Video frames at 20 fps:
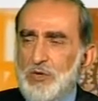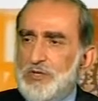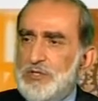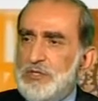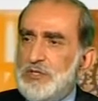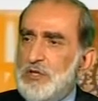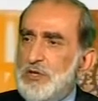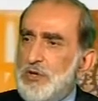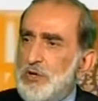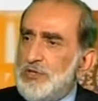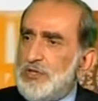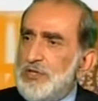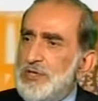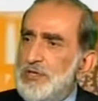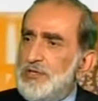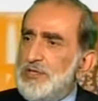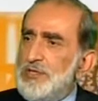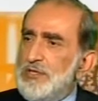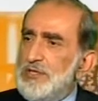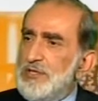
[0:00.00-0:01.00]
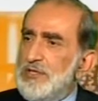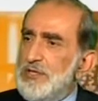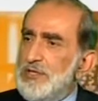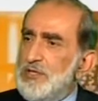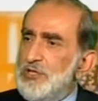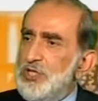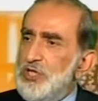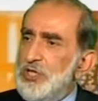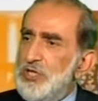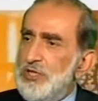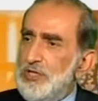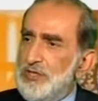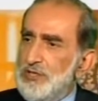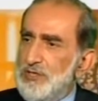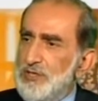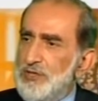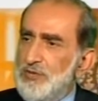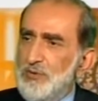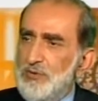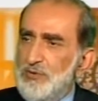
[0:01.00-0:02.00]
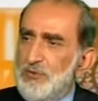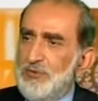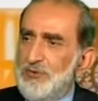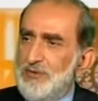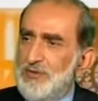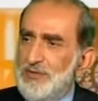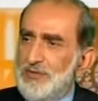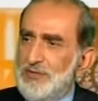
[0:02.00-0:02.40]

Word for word: once lost his uh, shield, you know,